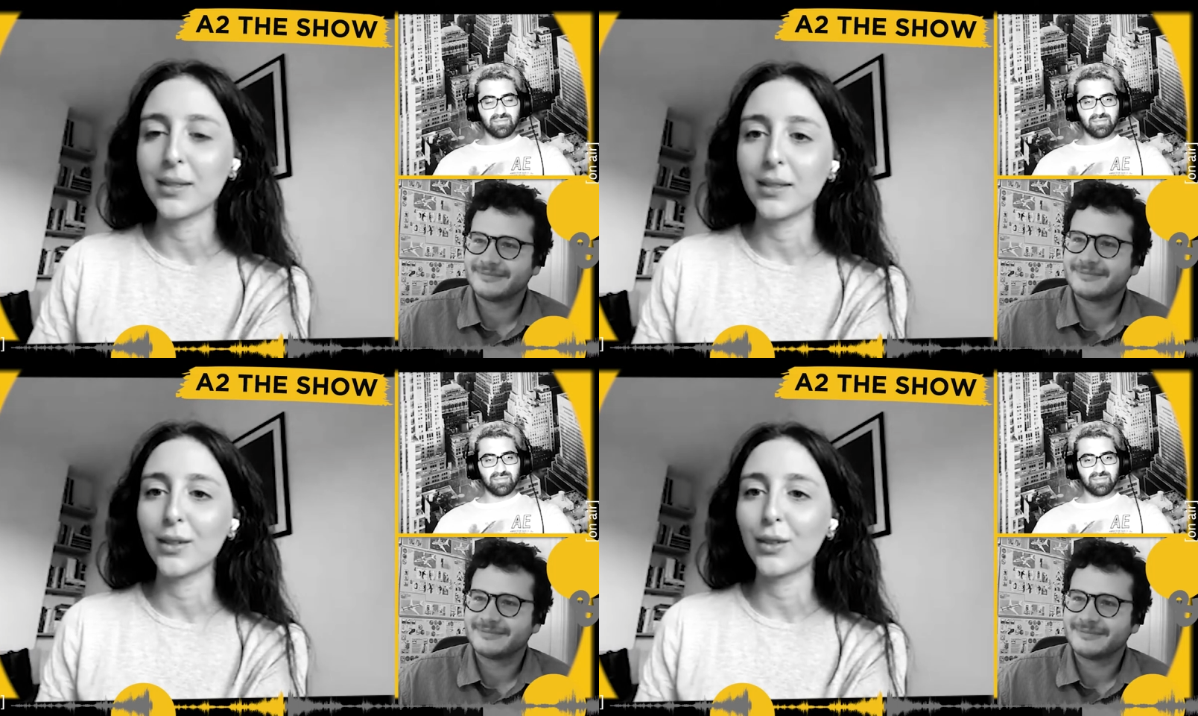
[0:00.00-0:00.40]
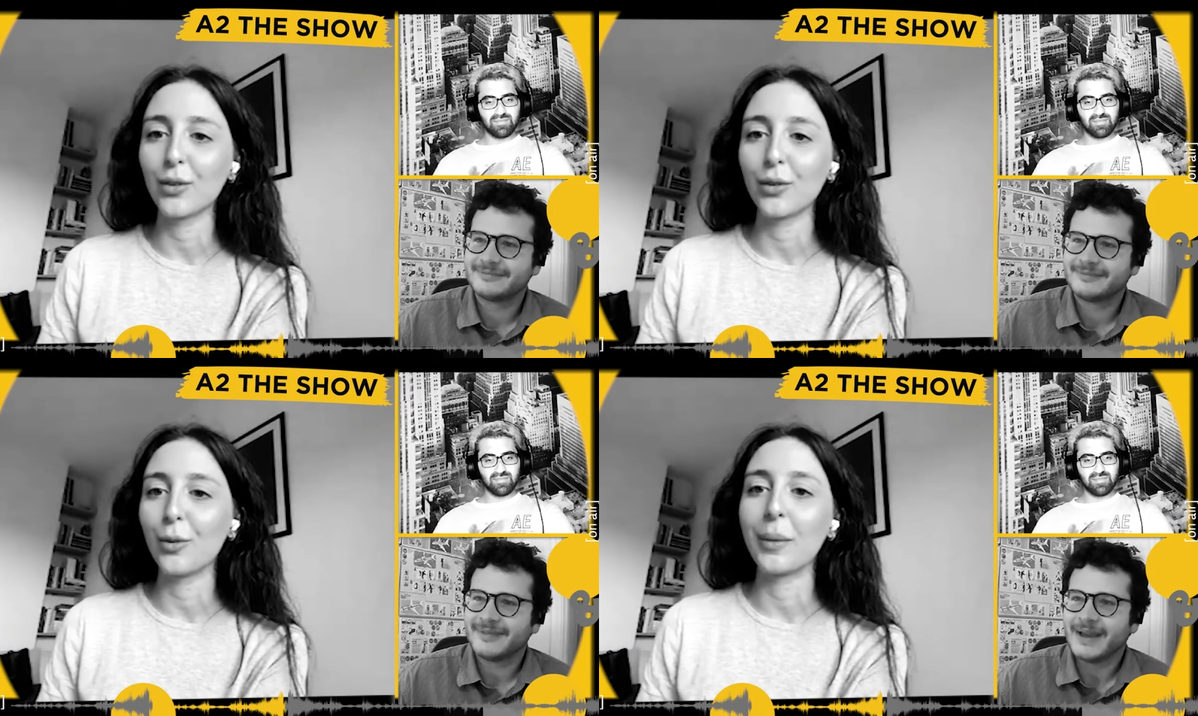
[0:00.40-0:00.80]
Speaker 1: You
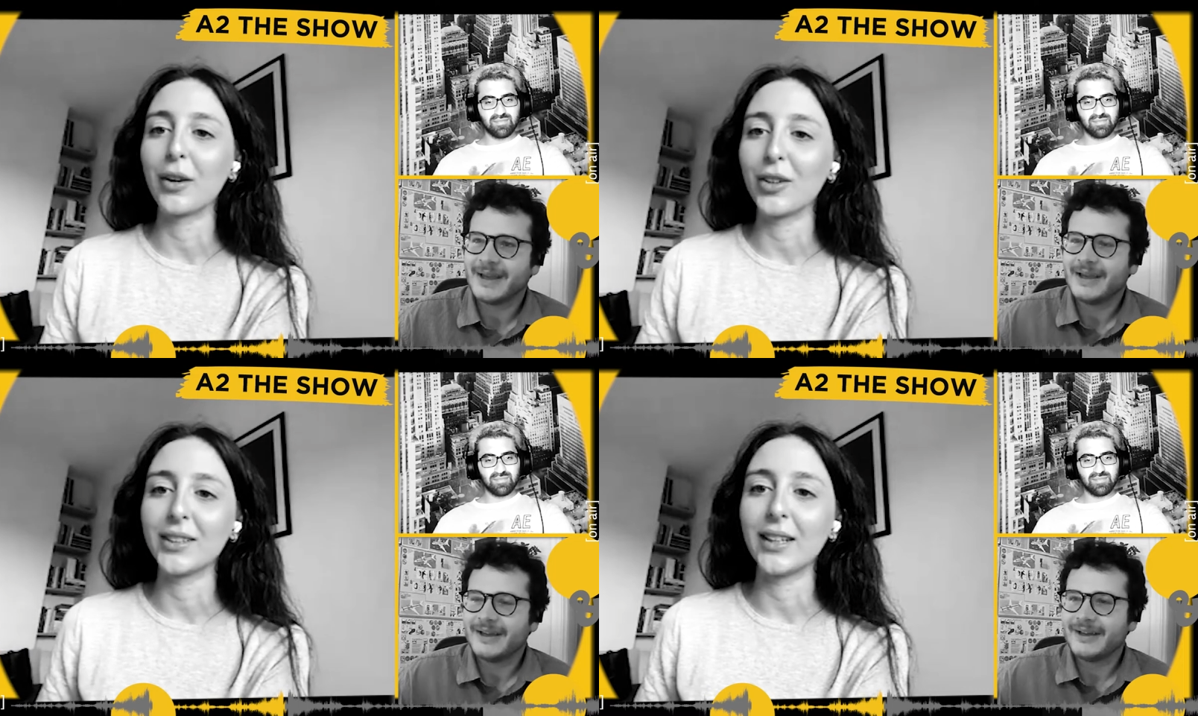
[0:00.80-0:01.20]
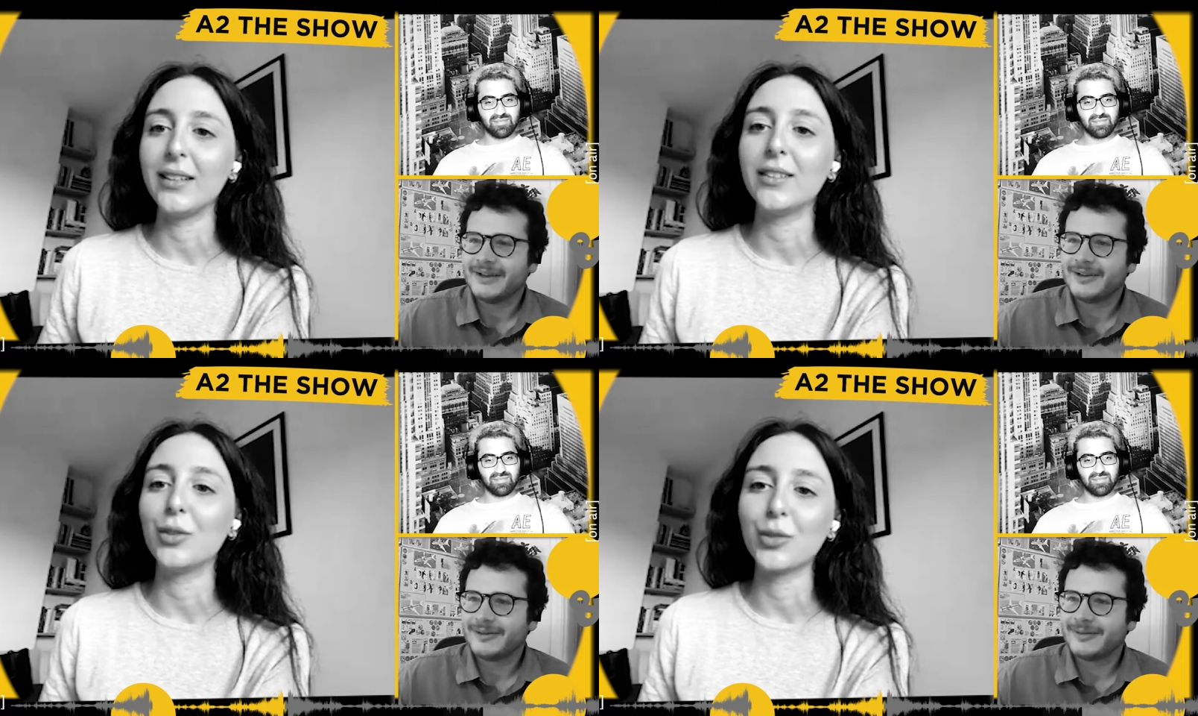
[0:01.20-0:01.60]
know, oh my God, I
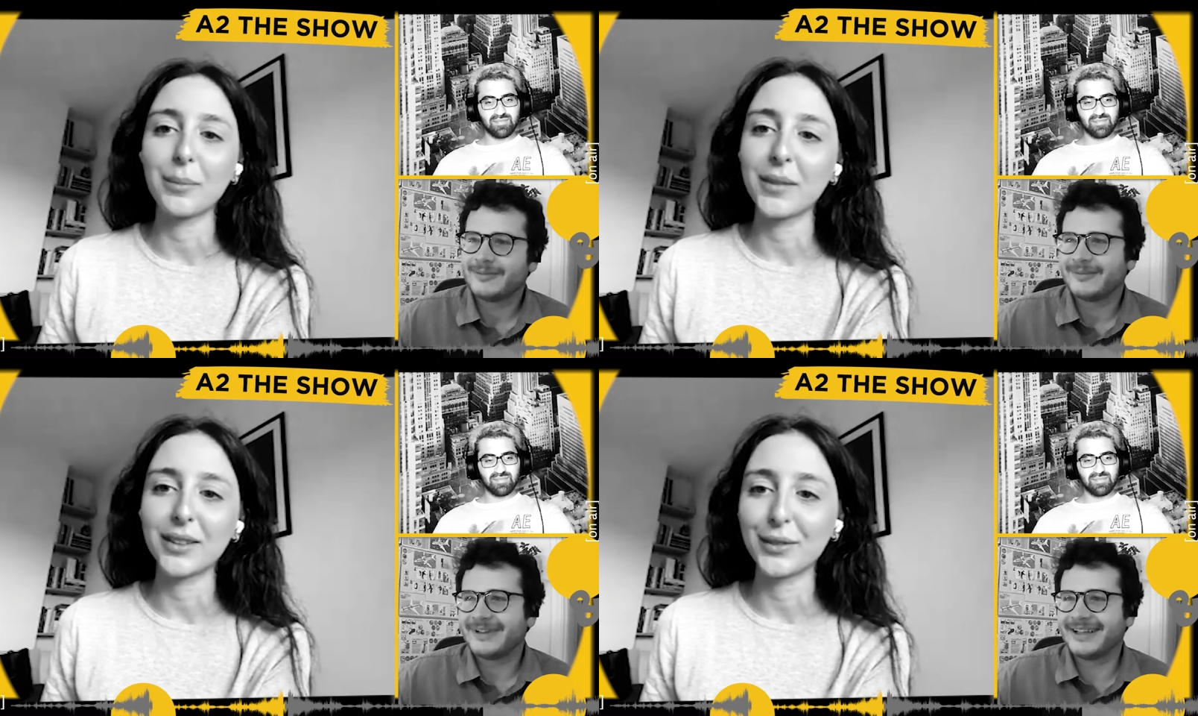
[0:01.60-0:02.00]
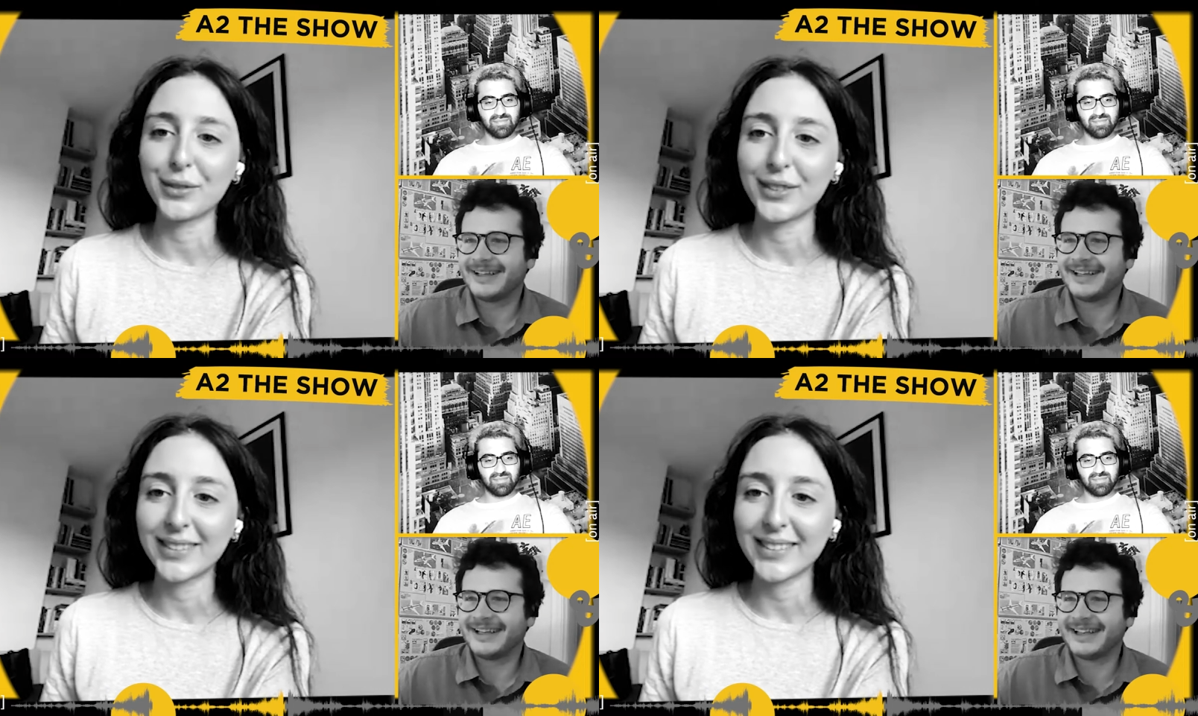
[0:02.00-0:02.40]
need to do something
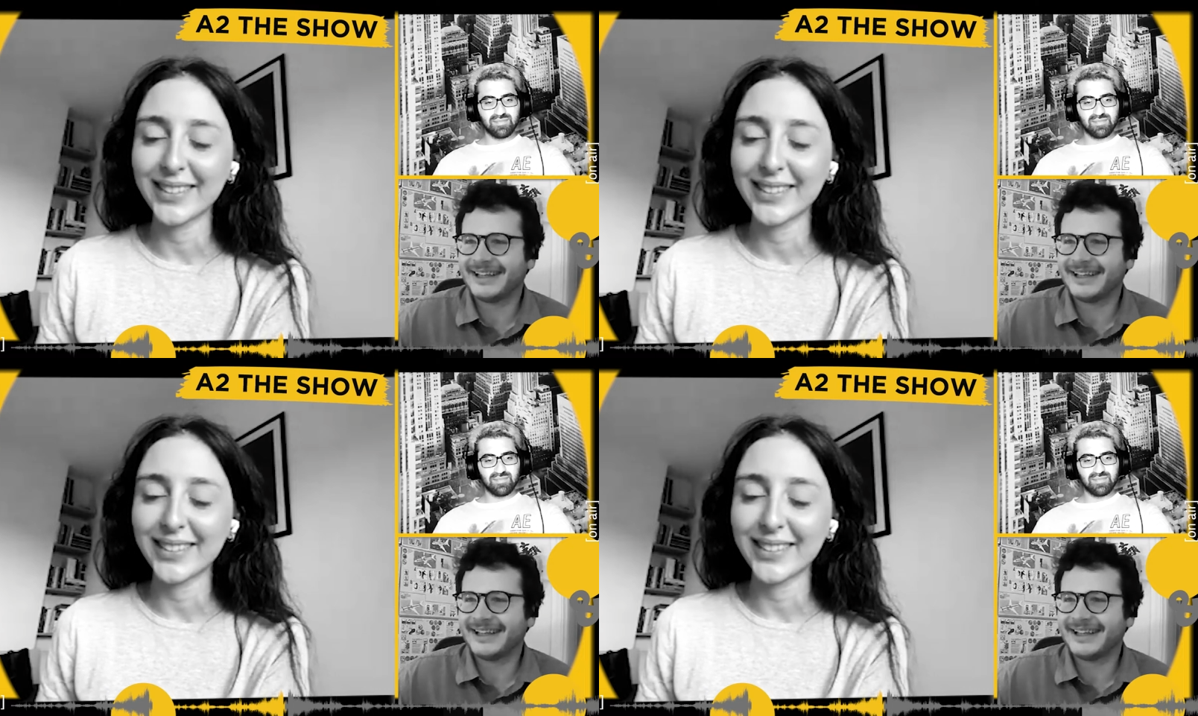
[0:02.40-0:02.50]
different.